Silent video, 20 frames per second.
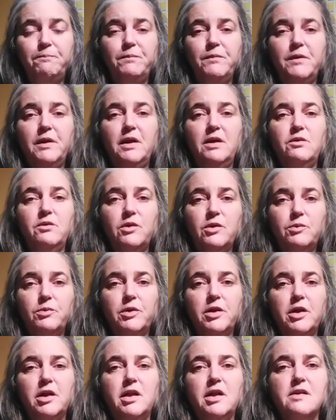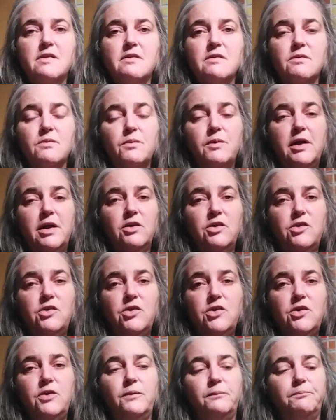that would work as well
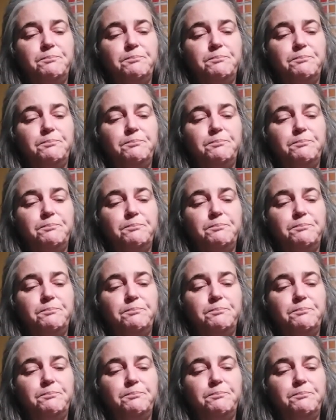too.